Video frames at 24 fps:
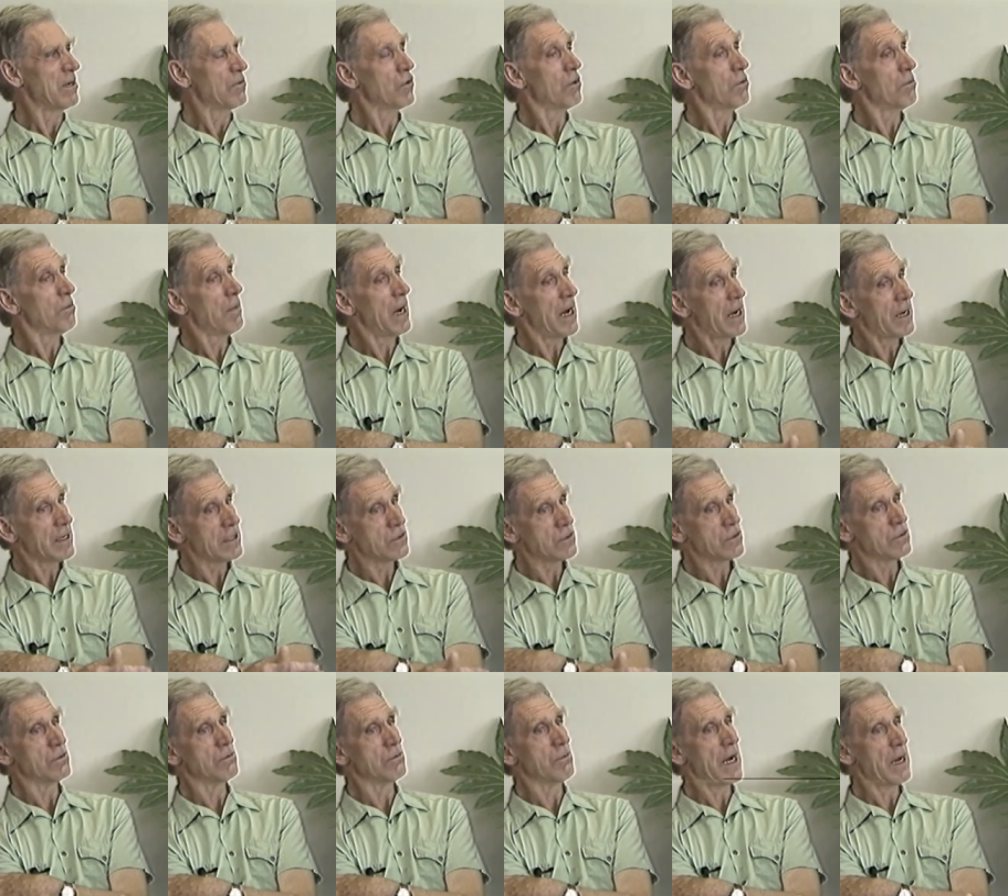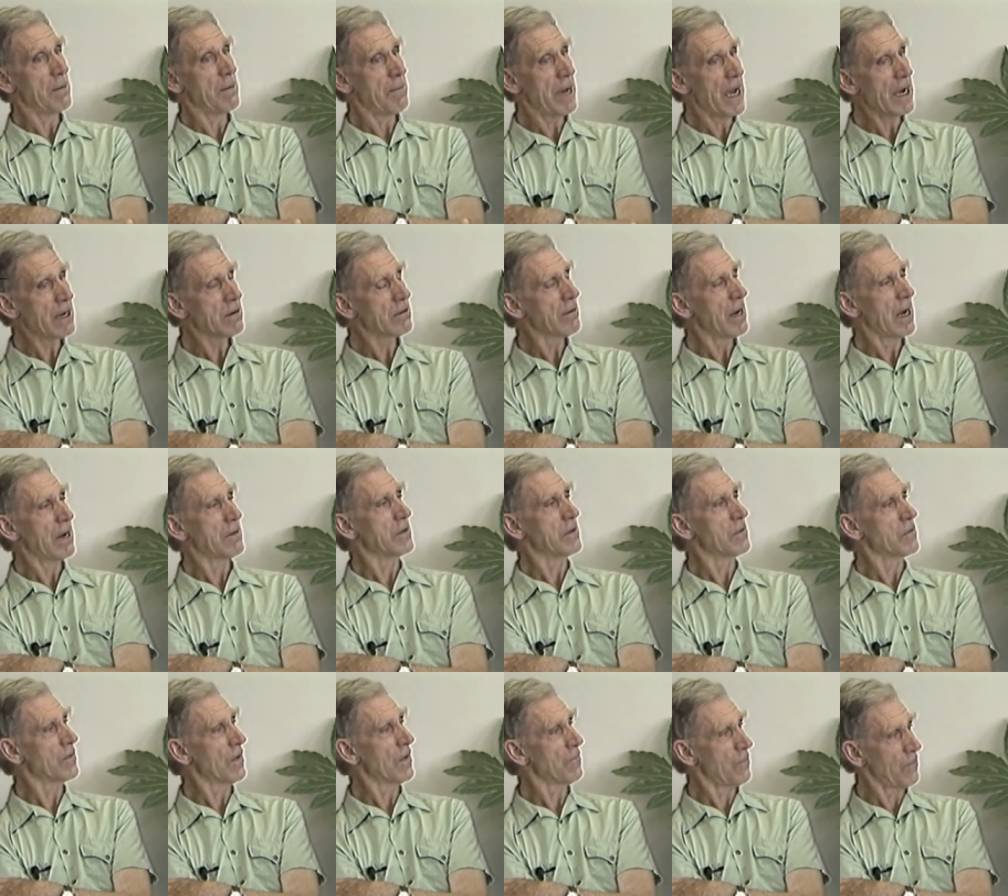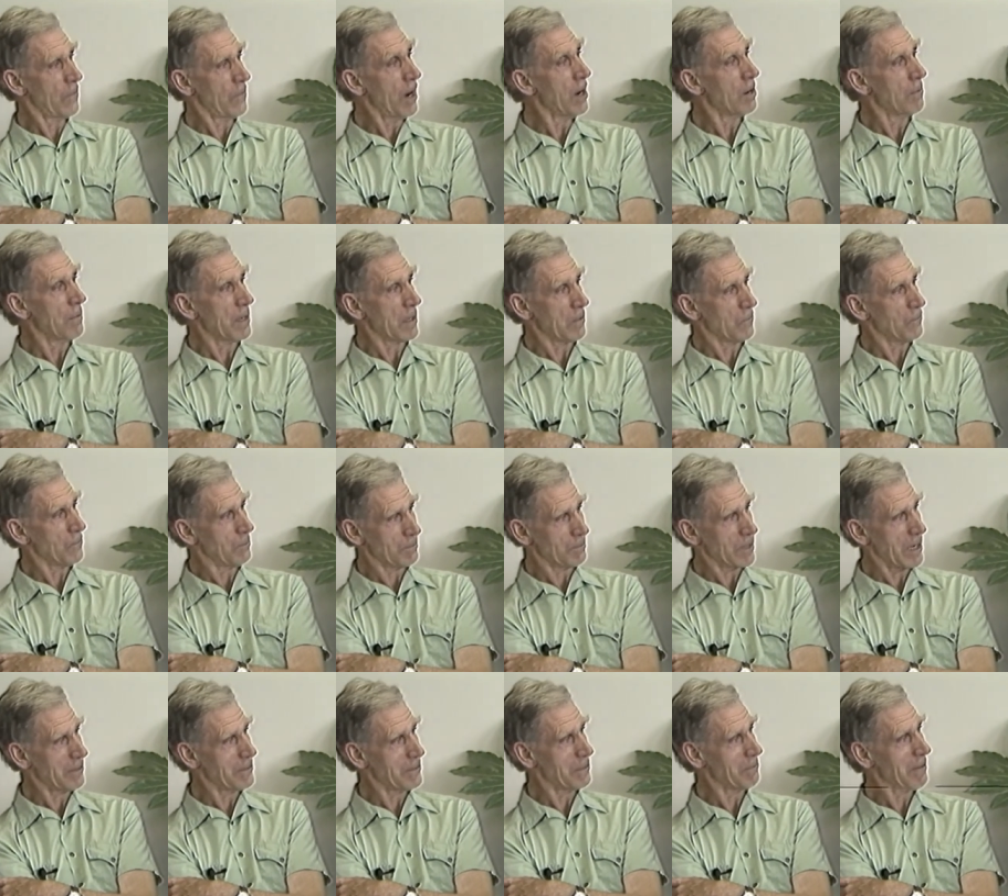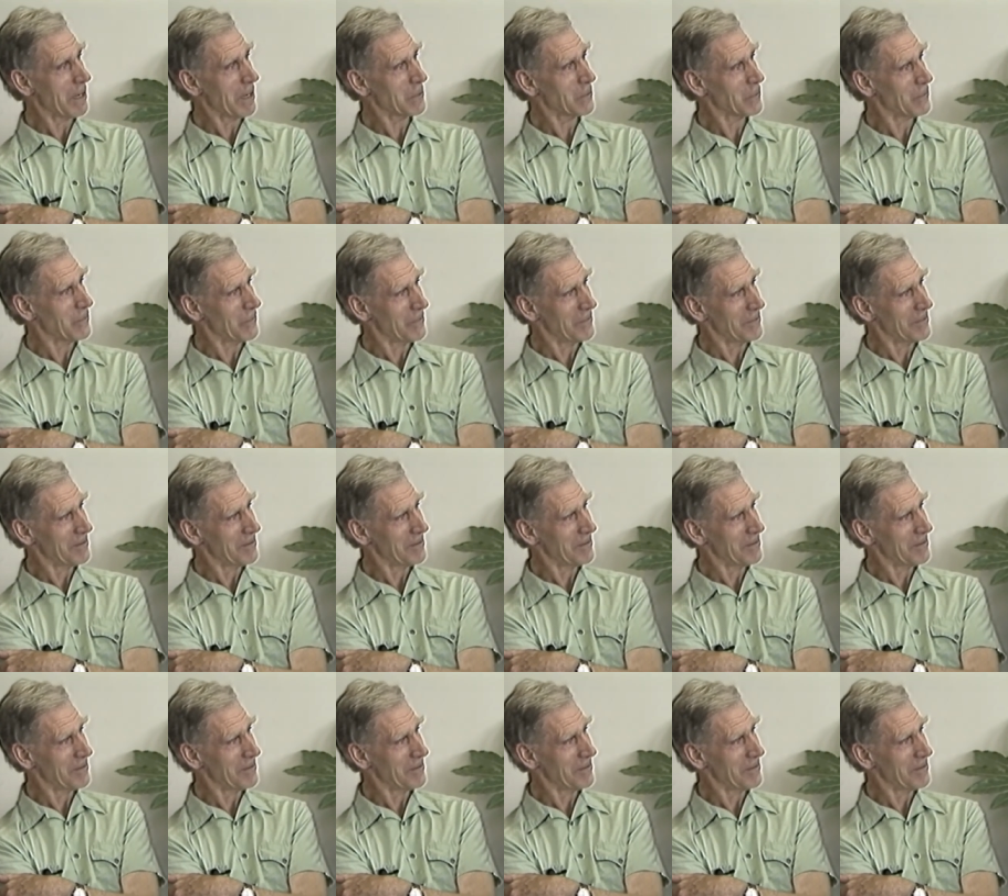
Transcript: though mind you, my background is farming from County Wexford.